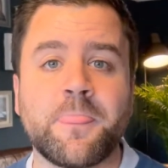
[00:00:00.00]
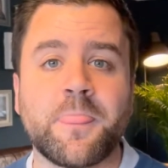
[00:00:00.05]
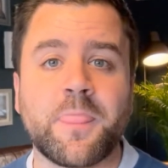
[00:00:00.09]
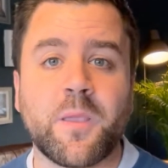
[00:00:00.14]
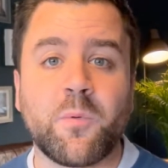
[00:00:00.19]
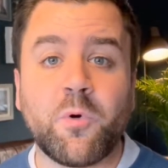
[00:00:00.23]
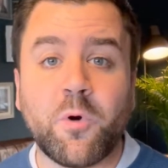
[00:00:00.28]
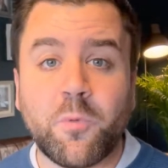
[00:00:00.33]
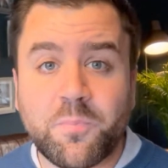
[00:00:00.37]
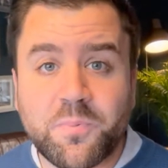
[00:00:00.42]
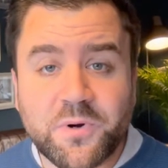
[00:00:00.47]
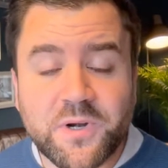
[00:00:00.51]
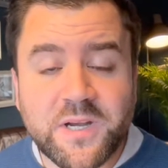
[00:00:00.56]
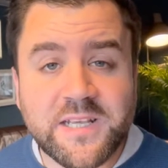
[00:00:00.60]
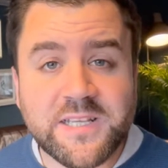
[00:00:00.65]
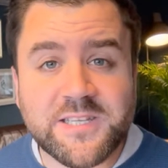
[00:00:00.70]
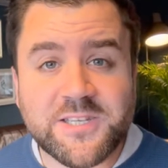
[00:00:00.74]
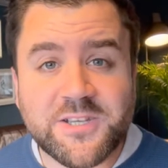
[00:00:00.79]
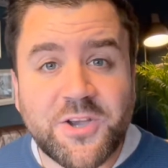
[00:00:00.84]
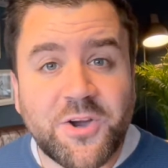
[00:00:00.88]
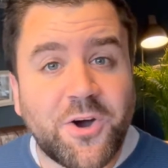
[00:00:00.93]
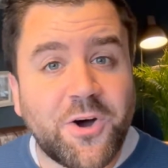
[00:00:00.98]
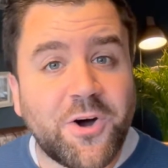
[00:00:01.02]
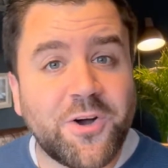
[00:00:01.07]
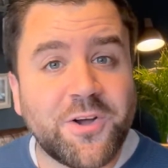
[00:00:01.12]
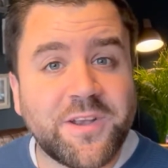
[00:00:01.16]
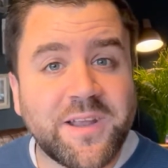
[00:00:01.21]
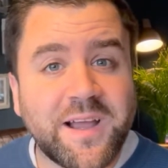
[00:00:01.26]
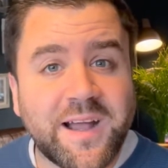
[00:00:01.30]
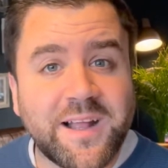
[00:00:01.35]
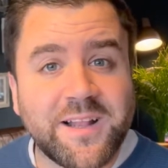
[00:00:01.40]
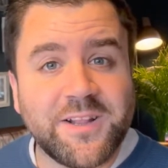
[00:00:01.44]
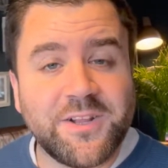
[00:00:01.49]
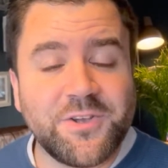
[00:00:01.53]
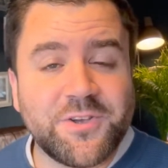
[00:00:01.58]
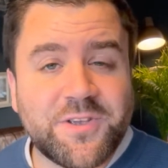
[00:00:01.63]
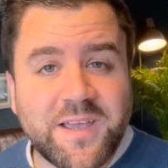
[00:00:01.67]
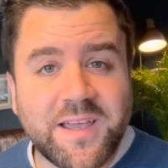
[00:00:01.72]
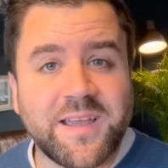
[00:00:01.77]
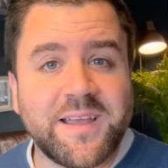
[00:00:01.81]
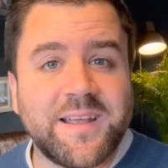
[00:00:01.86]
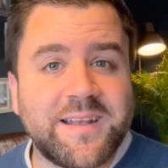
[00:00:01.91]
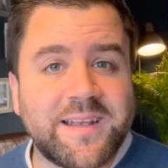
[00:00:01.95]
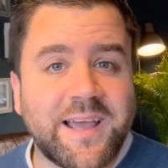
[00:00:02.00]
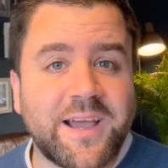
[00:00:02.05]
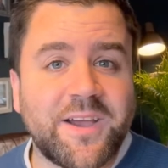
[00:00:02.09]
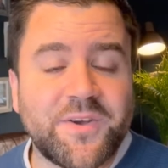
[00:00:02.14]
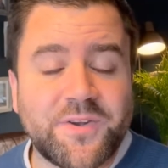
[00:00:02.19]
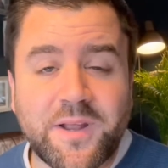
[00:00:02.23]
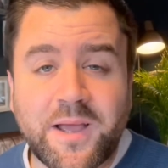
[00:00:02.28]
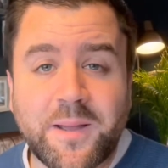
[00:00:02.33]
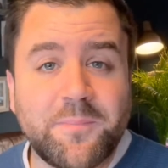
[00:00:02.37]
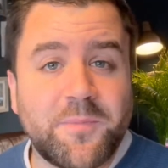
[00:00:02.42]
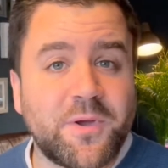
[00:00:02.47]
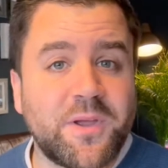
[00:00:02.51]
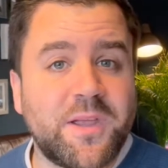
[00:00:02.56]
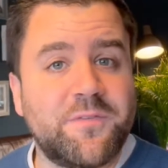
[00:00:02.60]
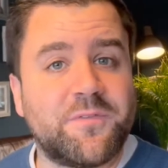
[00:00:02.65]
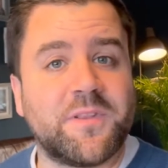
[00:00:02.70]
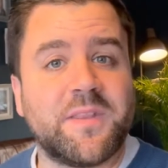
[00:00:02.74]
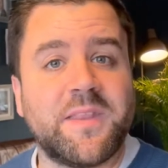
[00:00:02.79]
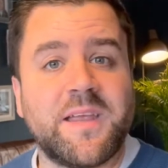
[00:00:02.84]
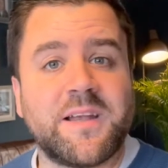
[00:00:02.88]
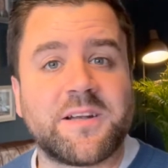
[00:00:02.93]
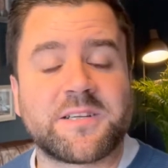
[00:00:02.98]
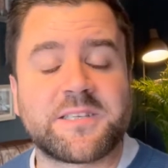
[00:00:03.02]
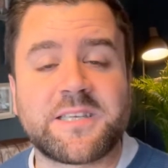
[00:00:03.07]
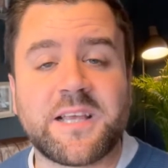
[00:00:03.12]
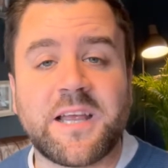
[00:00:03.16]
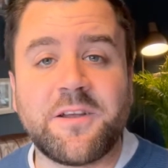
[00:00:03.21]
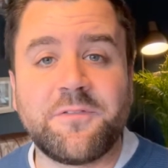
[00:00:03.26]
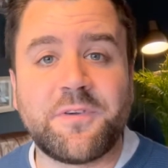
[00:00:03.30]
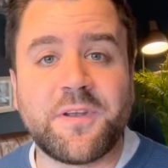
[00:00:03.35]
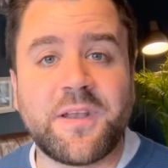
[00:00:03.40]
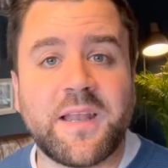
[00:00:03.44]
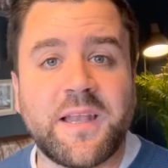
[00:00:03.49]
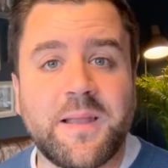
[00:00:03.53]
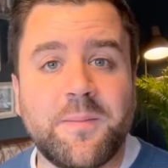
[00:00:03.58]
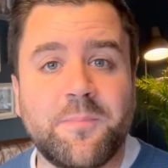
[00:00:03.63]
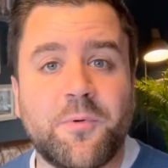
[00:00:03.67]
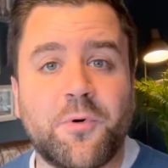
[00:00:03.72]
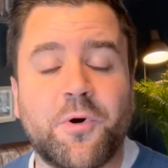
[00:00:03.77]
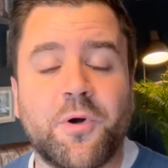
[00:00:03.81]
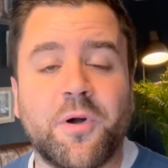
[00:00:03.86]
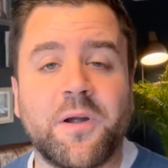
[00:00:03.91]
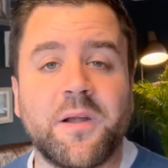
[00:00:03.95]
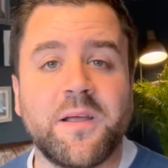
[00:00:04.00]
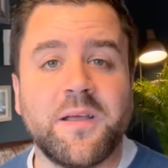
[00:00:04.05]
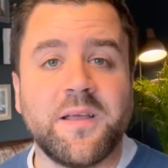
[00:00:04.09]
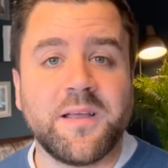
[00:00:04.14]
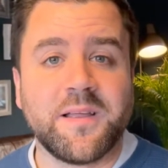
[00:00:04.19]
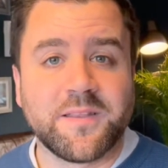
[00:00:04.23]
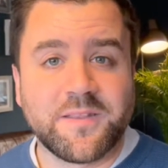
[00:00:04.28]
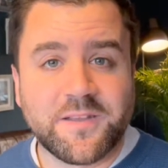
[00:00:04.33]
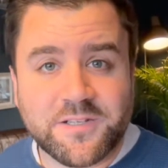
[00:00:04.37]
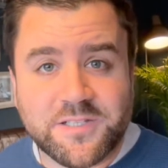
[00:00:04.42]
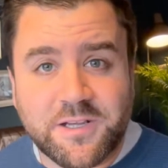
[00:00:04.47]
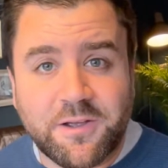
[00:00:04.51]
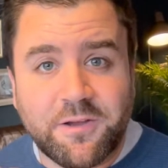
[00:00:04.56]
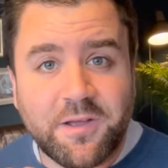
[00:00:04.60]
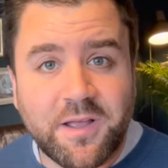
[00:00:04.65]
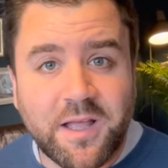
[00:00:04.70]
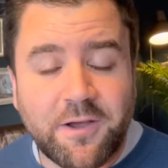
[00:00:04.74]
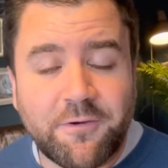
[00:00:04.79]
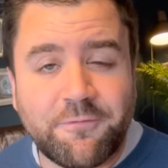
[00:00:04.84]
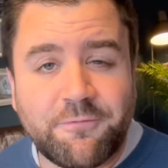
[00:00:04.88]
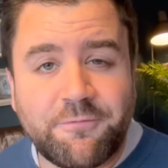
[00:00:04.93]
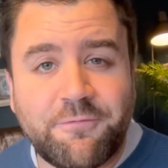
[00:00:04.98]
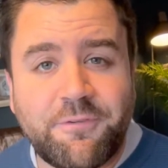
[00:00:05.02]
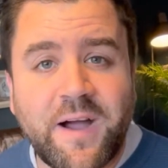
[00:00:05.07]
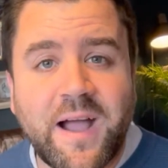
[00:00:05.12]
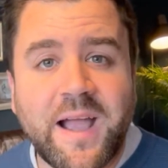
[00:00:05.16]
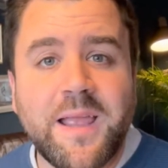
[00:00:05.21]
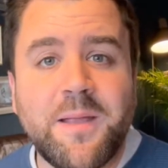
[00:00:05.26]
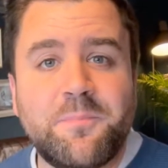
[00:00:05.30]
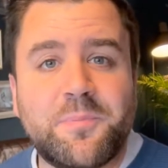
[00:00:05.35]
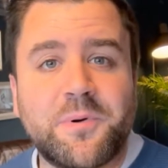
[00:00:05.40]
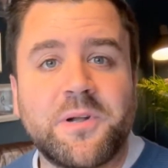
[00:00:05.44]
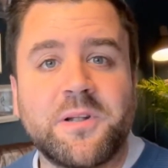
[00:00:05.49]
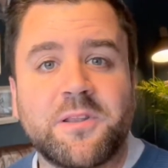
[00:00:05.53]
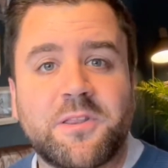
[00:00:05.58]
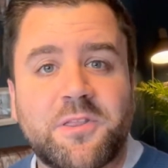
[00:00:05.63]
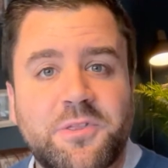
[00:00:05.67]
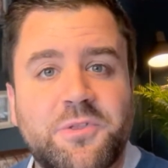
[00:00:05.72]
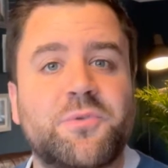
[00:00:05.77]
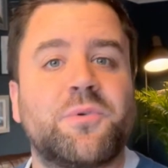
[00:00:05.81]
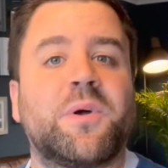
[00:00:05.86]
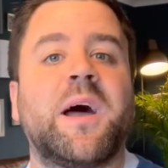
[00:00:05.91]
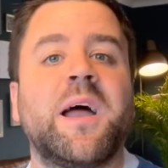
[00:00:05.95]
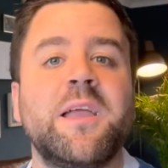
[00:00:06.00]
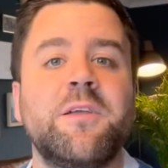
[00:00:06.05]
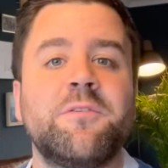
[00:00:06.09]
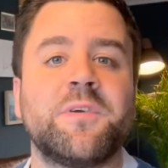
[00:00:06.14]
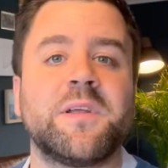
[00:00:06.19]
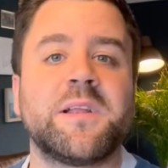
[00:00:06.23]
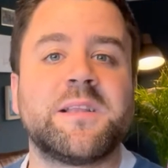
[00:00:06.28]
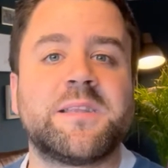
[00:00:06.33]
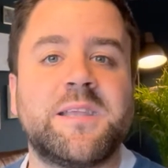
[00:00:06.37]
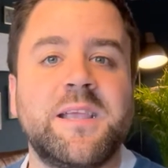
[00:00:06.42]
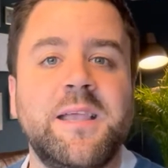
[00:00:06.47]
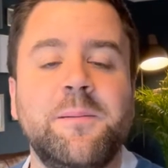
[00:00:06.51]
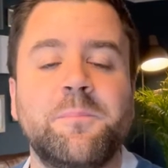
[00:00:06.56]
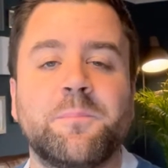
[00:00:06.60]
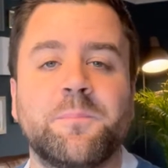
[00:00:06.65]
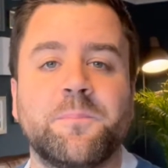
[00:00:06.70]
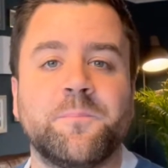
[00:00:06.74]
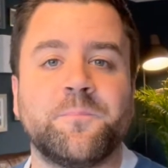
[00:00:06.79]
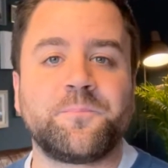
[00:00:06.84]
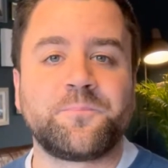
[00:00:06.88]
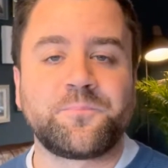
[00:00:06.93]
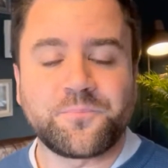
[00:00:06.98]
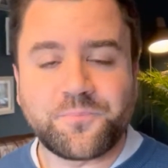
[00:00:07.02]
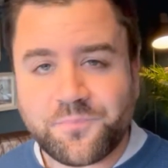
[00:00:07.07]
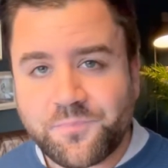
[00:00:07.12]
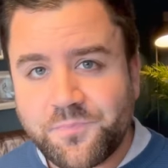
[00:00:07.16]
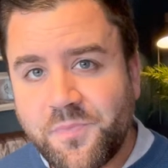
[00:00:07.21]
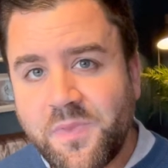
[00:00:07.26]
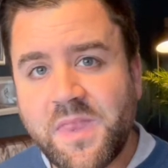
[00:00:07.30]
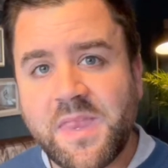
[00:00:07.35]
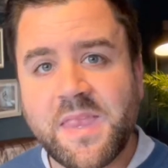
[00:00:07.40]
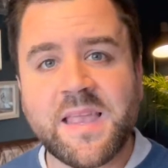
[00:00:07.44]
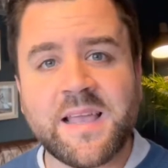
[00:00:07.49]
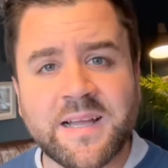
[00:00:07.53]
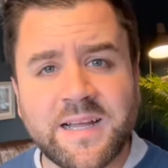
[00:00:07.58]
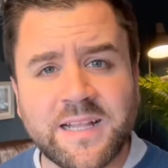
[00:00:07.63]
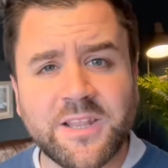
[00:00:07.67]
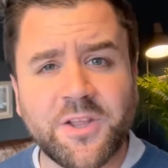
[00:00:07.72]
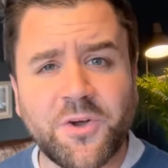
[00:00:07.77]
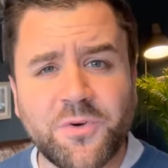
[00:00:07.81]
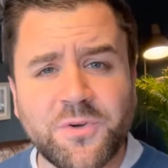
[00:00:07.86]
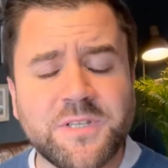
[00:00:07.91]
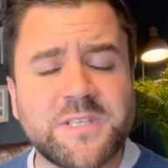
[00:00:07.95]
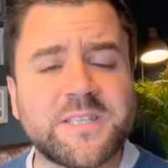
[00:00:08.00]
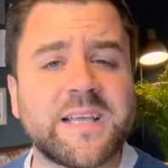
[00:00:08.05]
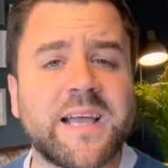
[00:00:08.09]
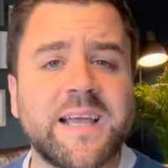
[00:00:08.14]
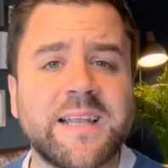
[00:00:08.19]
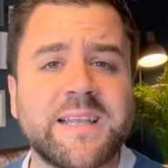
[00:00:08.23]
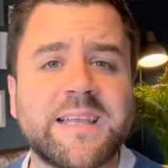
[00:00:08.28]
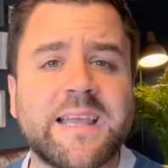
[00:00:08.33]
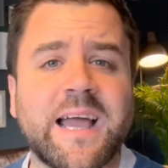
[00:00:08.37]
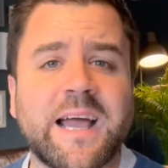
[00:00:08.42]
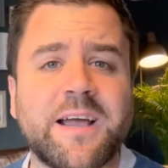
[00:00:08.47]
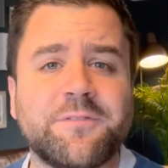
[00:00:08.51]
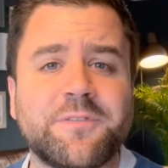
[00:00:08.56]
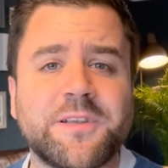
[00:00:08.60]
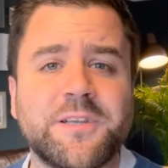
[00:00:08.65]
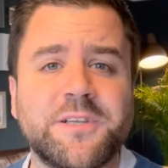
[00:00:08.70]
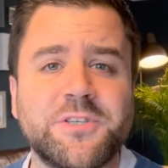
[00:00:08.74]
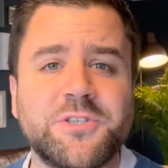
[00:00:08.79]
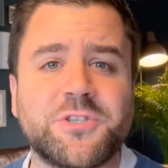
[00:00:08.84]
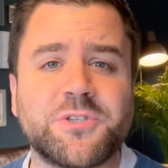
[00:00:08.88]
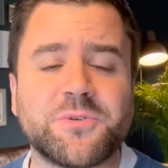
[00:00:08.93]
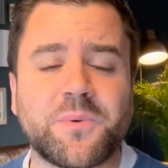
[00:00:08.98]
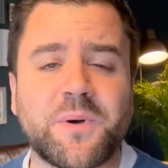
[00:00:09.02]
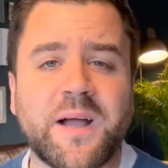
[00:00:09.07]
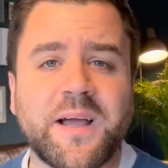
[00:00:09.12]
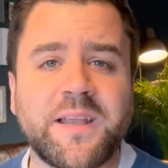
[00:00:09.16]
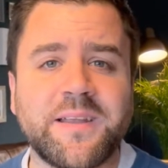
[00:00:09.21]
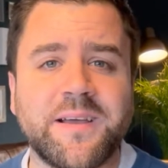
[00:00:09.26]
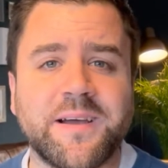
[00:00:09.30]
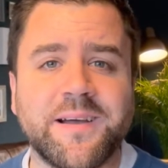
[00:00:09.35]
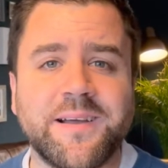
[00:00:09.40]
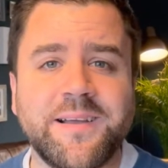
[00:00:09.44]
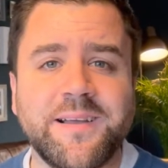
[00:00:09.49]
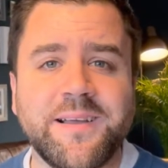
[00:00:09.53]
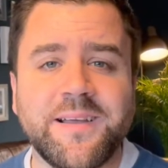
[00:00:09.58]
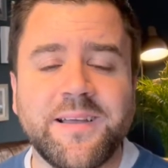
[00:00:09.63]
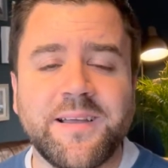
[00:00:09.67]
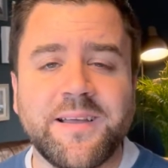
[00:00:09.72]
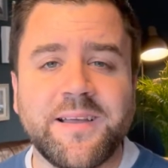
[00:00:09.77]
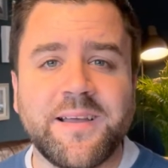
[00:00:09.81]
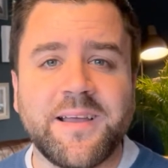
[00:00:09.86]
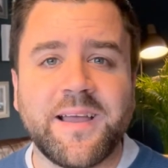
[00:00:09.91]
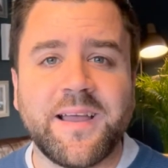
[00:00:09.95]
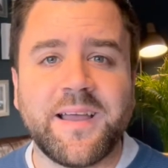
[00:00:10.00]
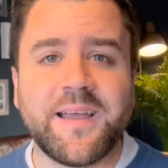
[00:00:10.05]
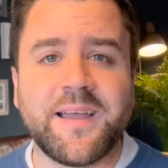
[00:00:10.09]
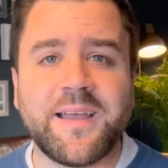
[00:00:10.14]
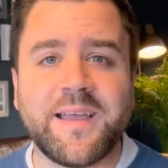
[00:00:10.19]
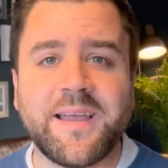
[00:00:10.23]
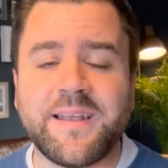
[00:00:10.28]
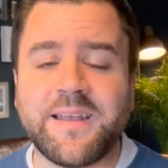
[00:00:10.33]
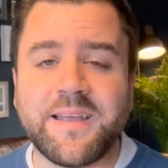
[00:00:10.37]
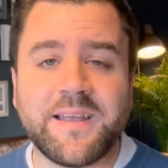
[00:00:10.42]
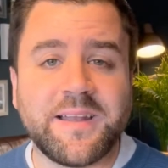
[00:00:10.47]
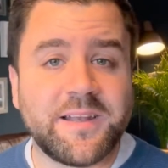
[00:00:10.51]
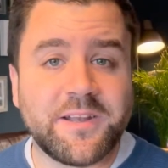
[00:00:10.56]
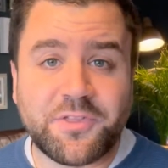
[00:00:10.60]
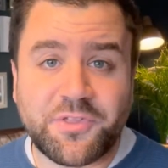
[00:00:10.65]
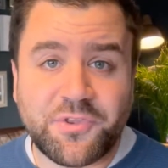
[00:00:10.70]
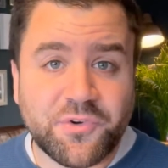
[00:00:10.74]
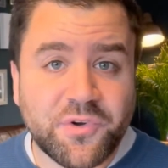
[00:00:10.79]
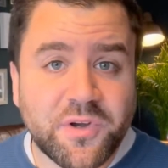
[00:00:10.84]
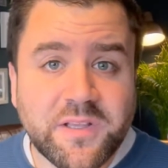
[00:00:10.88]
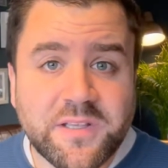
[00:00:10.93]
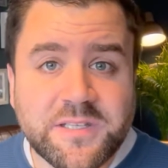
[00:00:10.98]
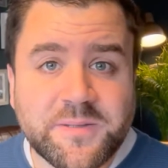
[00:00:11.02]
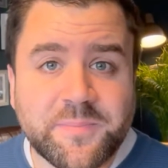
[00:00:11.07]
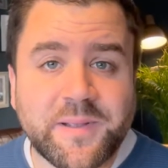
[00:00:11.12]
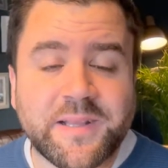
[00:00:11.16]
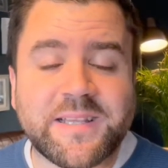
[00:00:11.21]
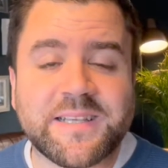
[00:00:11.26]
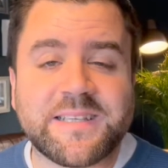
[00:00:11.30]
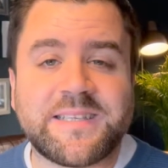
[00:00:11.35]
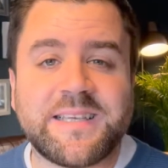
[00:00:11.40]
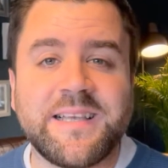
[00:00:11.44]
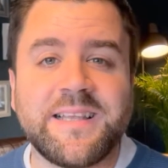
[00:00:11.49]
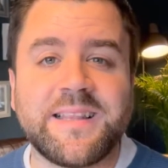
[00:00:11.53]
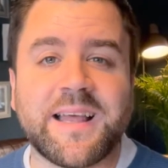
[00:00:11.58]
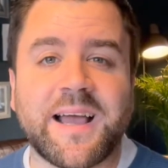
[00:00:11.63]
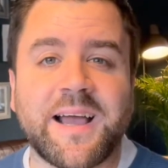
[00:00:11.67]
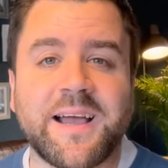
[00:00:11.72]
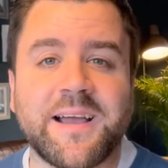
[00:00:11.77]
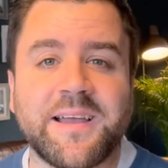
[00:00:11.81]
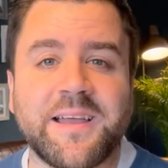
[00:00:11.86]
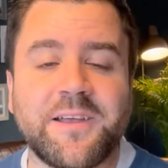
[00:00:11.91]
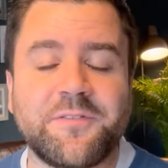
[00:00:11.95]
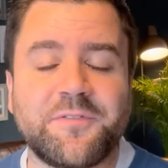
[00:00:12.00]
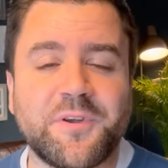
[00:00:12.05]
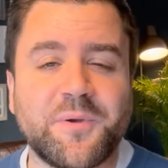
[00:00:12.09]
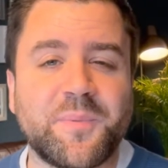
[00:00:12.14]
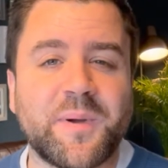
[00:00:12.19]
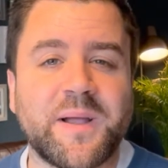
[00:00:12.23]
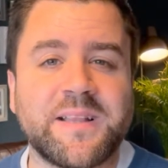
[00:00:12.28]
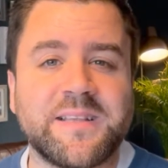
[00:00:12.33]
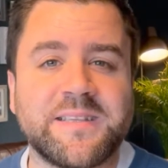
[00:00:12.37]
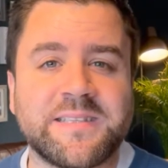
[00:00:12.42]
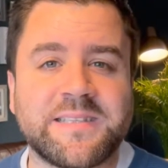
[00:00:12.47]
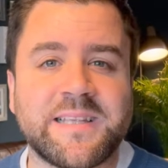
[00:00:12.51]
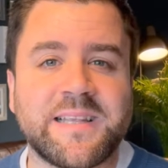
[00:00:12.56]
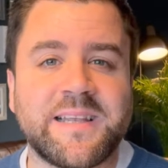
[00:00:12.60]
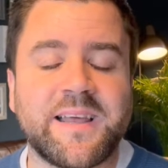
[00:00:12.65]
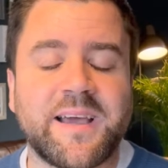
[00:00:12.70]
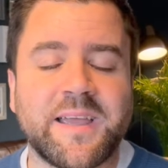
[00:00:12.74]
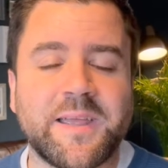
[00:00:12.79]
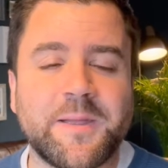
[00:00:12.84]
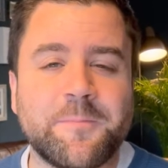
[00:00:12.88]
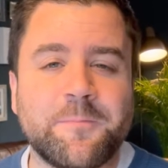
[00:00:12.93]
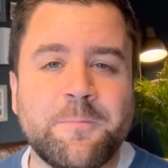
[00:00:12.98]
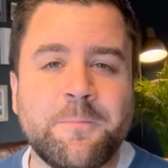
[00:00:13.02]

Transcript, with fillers: Well, praise God. I look at it now and I'm not even there serving anymore. There's a, a vibrant, thriving team alongside Gavin and Joanna. Uh, and it, and it thrills me to see that every Wednesday night.